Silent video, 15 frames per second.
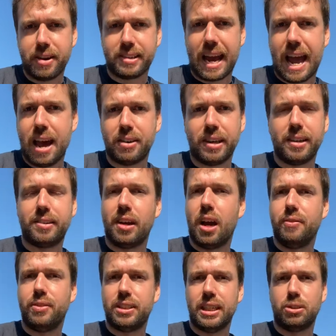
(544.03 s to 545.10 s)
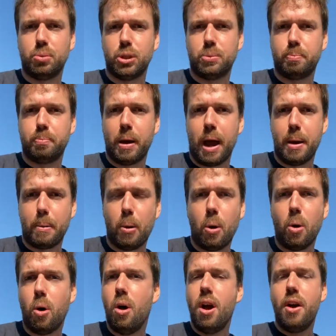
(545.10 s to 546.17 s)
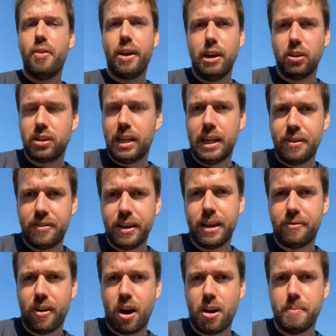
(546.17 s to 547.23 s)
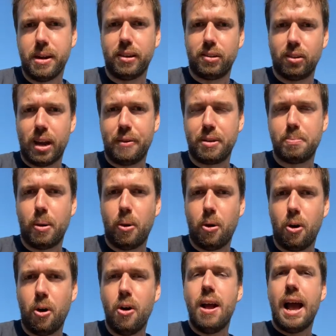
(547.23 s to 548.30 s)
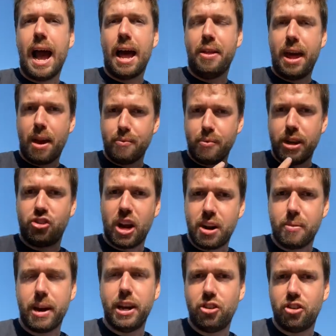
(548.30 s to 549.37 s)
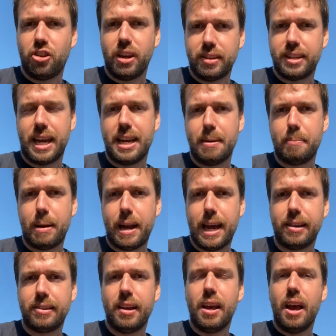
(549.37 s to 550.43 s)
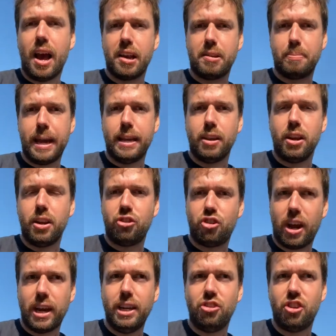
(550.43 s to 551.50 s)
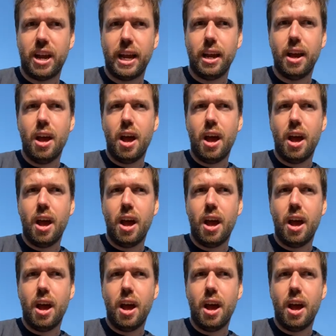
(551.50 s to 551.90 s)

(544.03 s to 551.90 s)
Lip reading: to housing and services was poor, they looked at living environment and saw that was poor, and that regeneration that's taken place has been changing